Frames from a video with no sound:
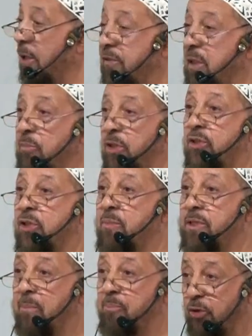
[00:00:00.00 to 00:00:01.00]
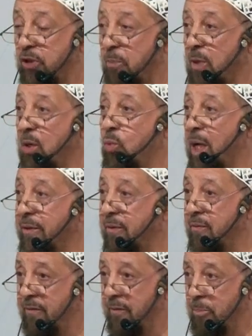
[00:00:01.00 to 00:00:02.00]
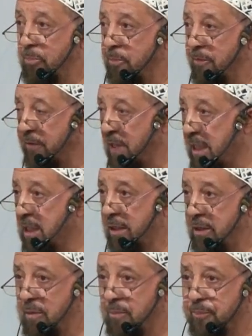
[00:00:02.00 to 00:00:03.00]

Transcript: of the Muslims and put them on one field,